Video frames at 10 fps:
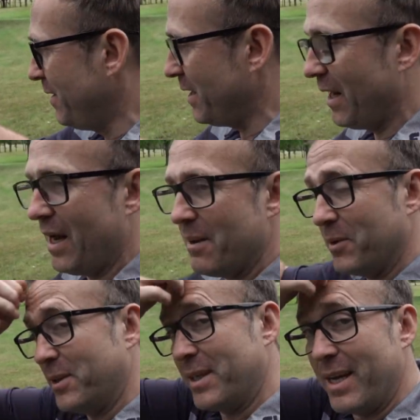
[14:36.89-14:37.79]
the
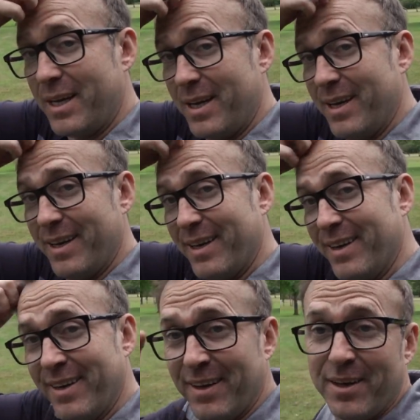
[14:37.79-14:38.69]
alignment stick,
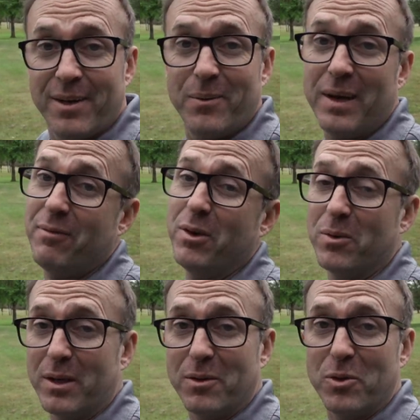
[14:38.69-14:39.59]
we'll have a
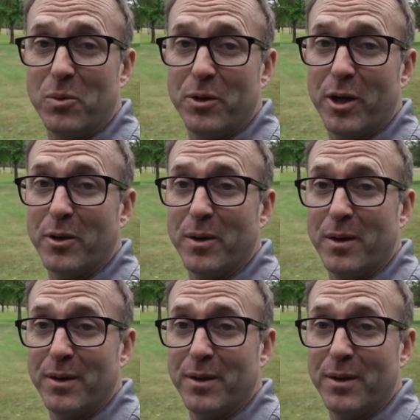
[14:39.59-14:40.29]
look. I'll do one now.